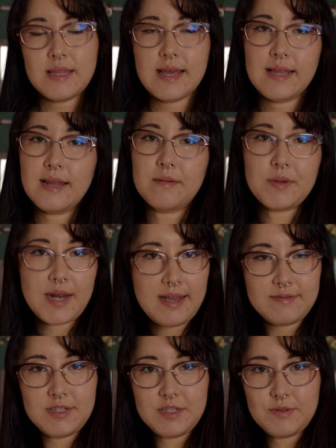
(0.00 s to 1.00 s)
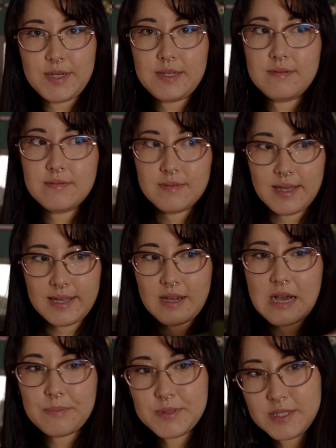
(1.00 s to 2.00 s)
then I'm gonna have to do it like
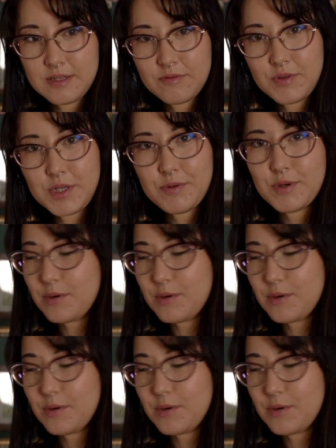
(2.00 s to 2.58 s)
opposite of what you would